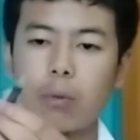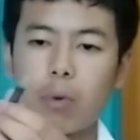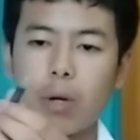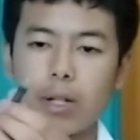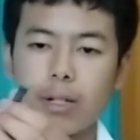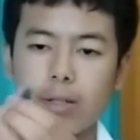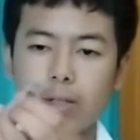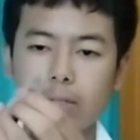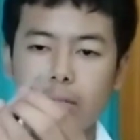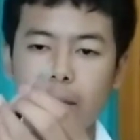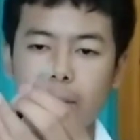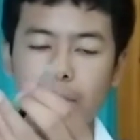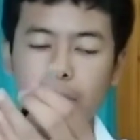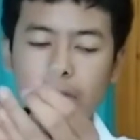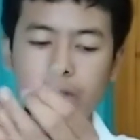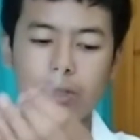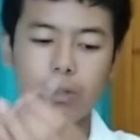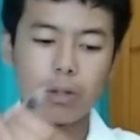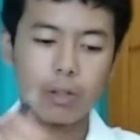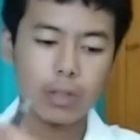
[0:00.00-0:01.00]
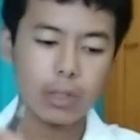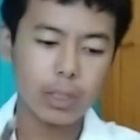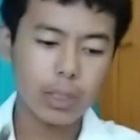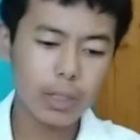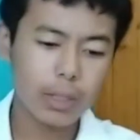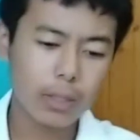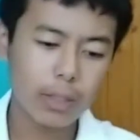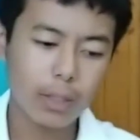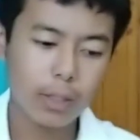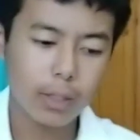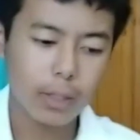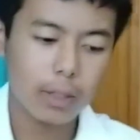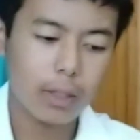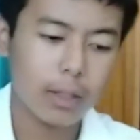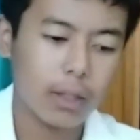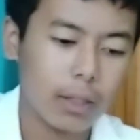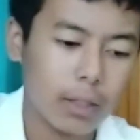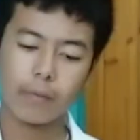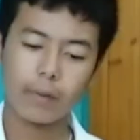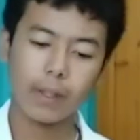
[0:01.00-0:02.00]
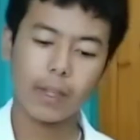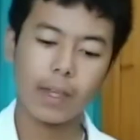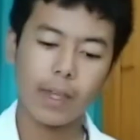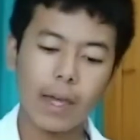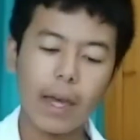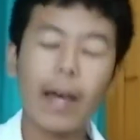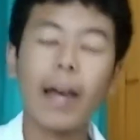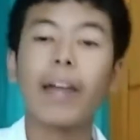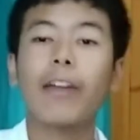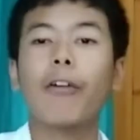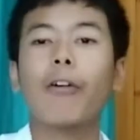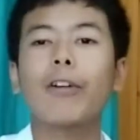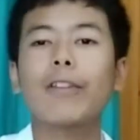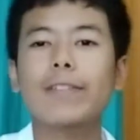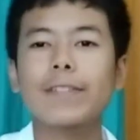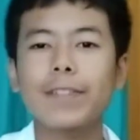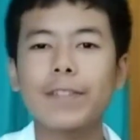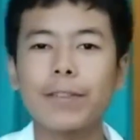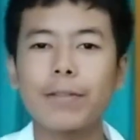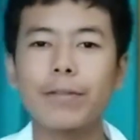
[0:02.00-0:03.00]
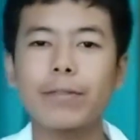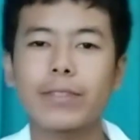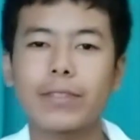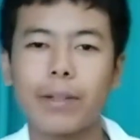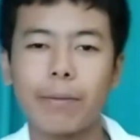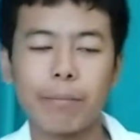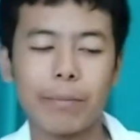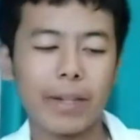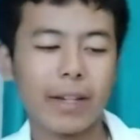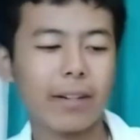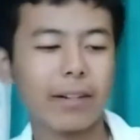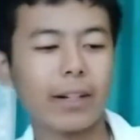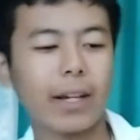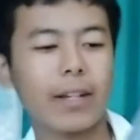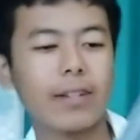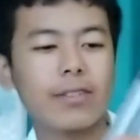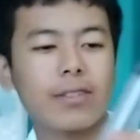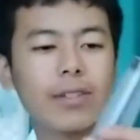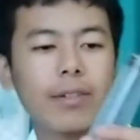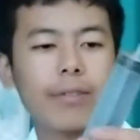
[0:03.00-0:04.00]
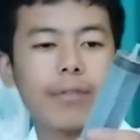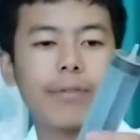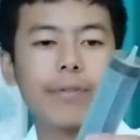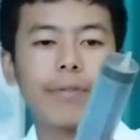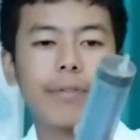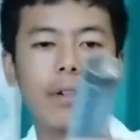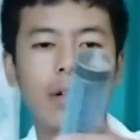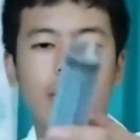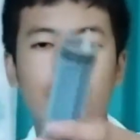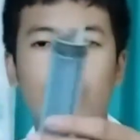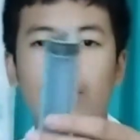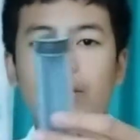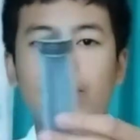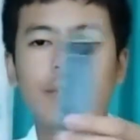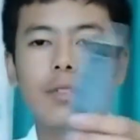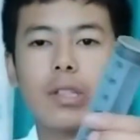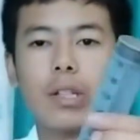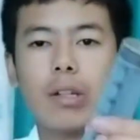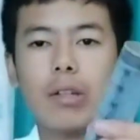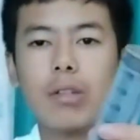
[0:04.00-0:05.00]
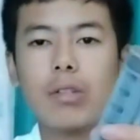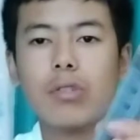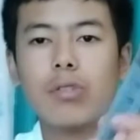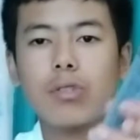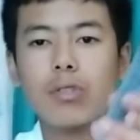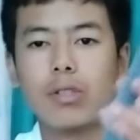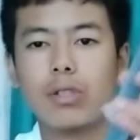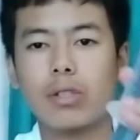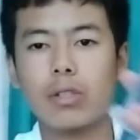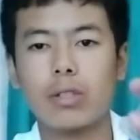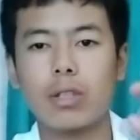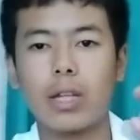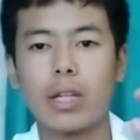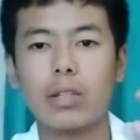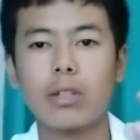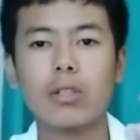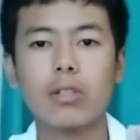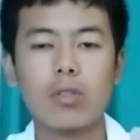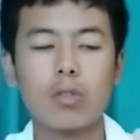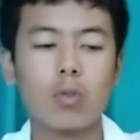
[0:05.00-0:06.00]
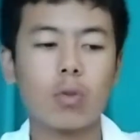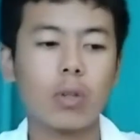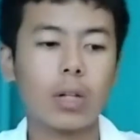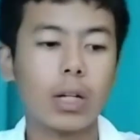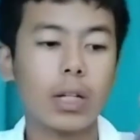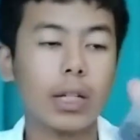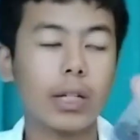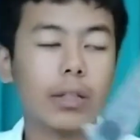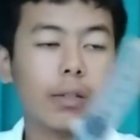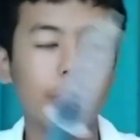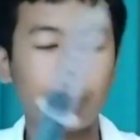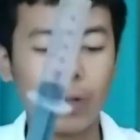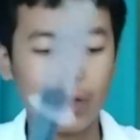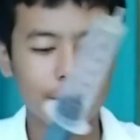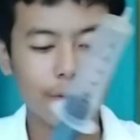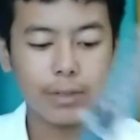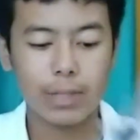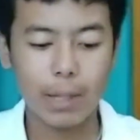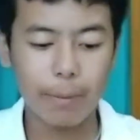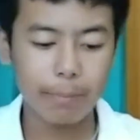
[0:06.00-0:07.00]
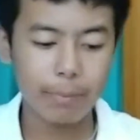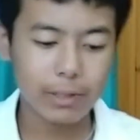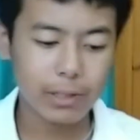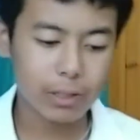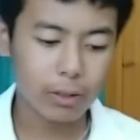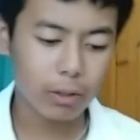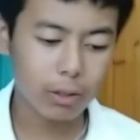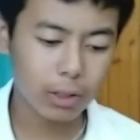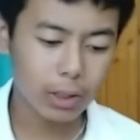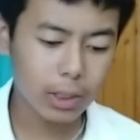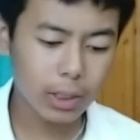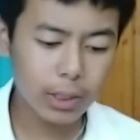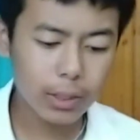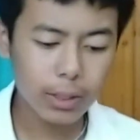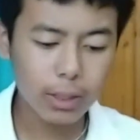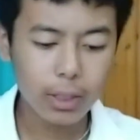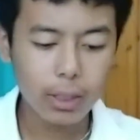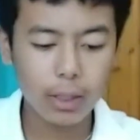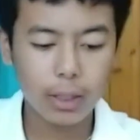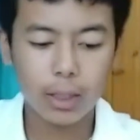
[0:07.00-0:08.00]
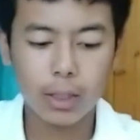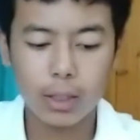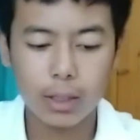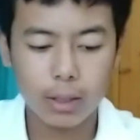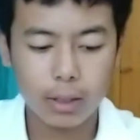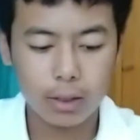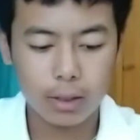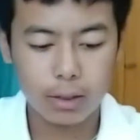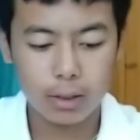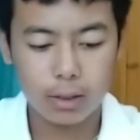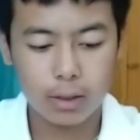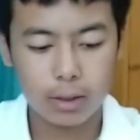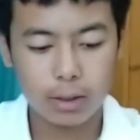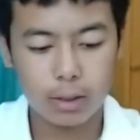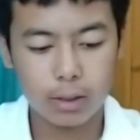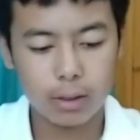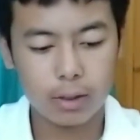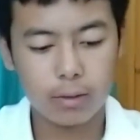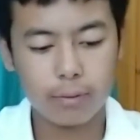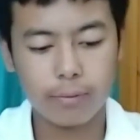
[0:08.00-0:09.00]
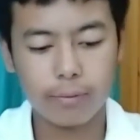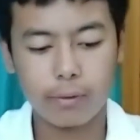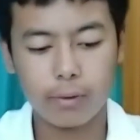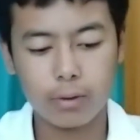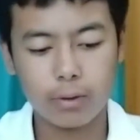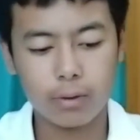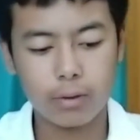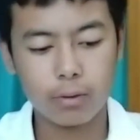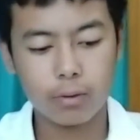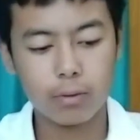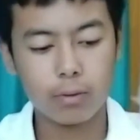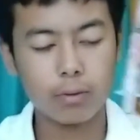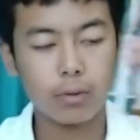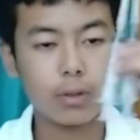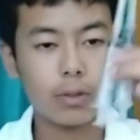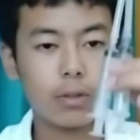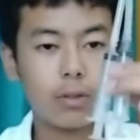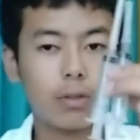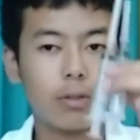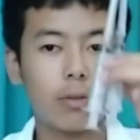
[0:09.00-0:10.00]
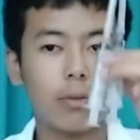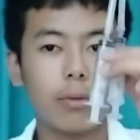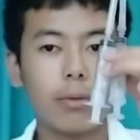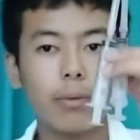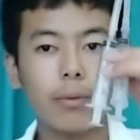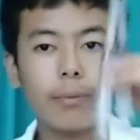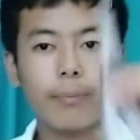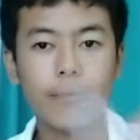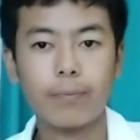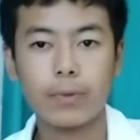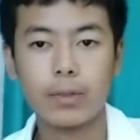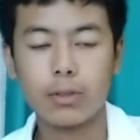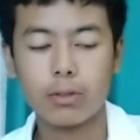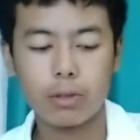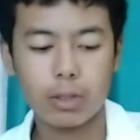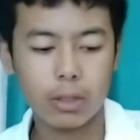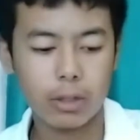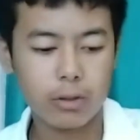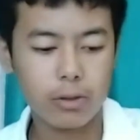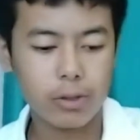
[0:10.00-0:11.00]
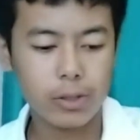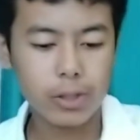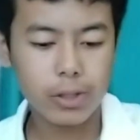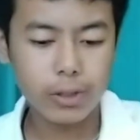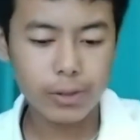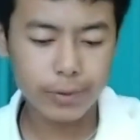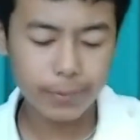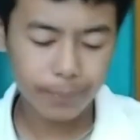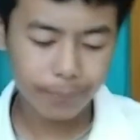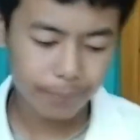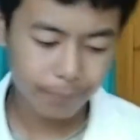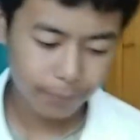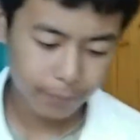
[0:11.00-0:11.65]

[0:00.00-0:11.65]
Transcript: the water samples only. I also use some bigger kinds of syringe just like this to collect the water samples only. I have also these two syringes.